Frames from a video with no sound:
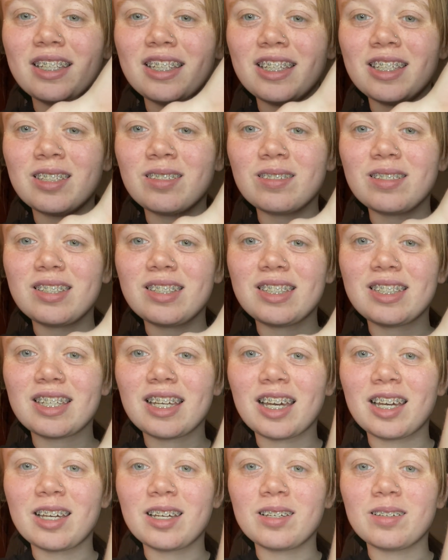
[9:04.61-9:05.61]
This one's
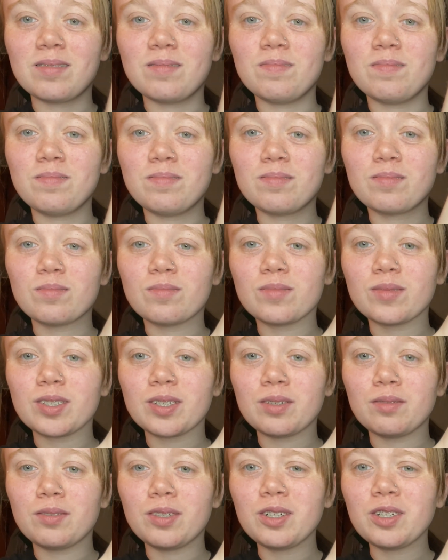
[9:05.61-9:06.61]
um,
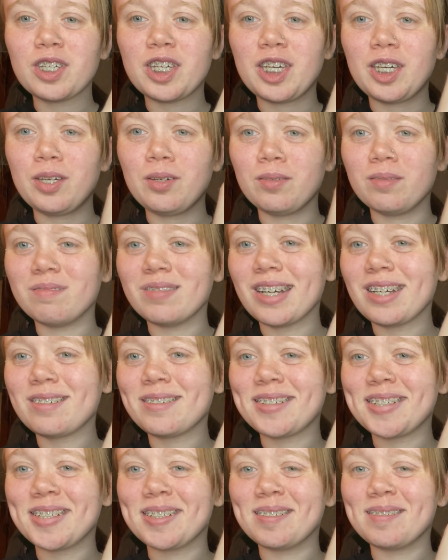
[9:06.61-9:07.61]
real cute. I don't
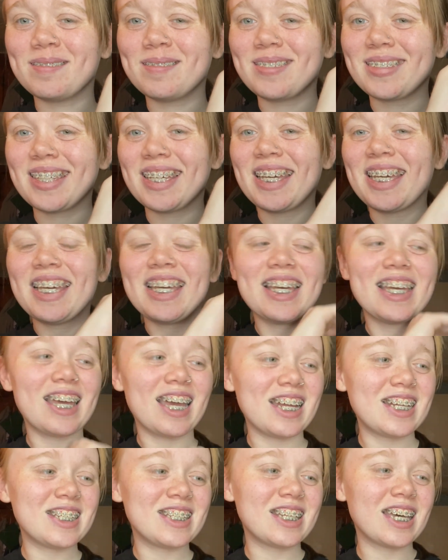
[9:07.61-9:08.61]
know.
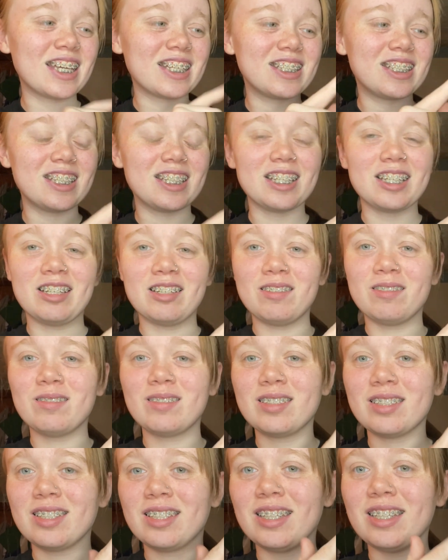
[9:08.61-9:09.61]
I just like the
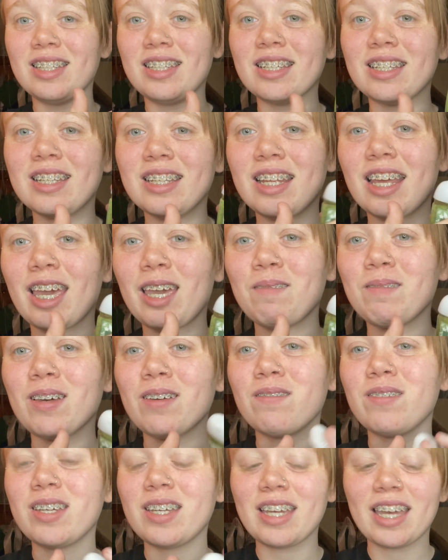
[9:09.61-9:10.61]
the name
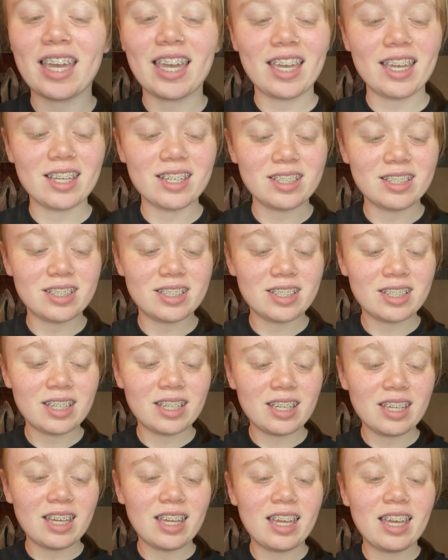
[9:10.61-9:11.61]
of it and
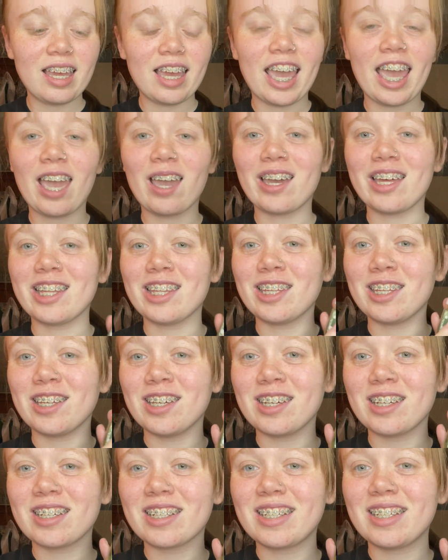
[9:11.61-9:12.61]
how it
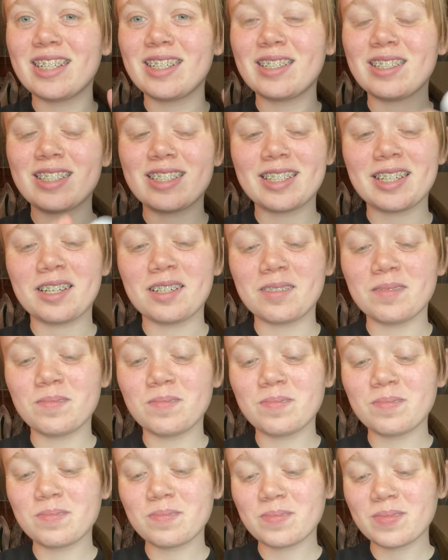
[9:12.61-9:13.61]
looked. So,
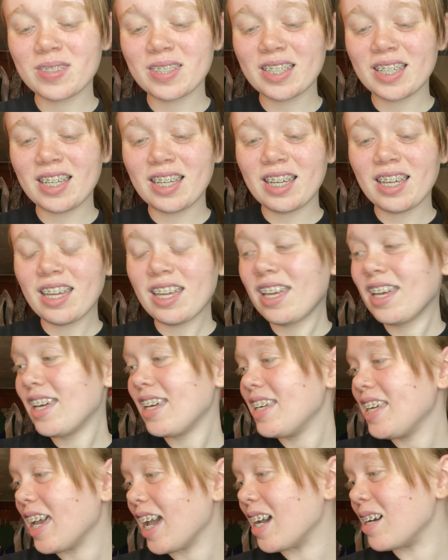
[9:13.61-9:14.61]

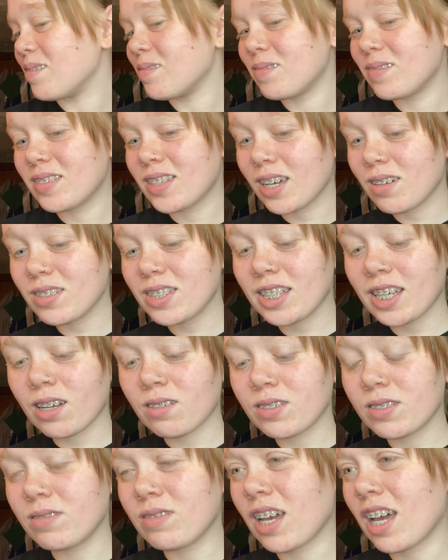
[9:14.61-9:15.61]
yeah. That one's that
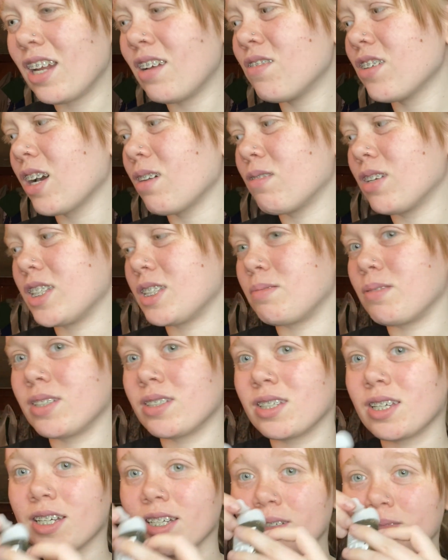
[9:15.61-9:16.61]
one. I forgot what it smells
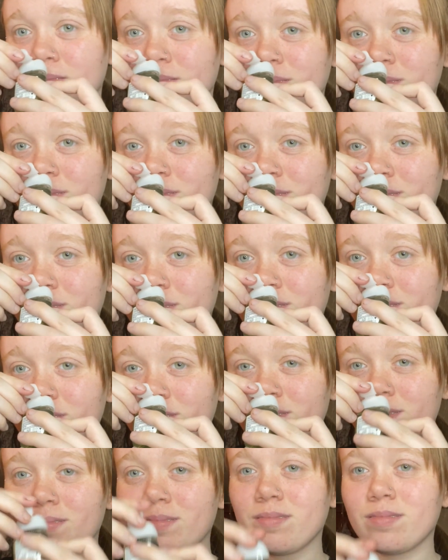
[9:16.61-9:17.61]
like.
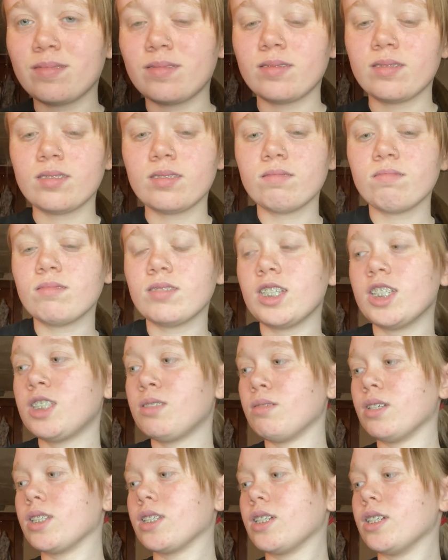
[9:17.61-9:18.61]
Mm, it
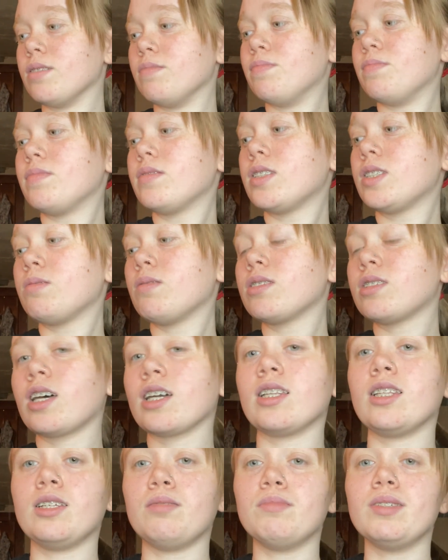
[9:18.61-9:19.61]
smells good. It smells
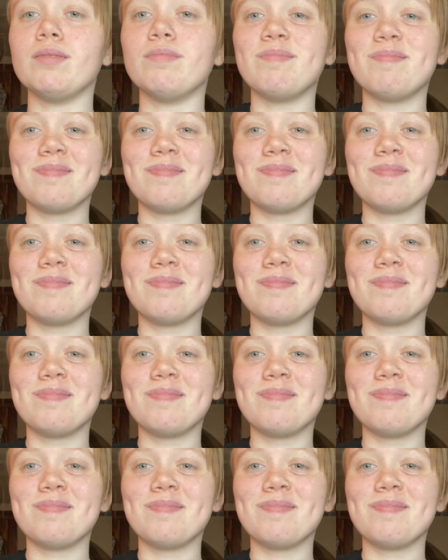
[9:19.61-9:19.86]
like lemon.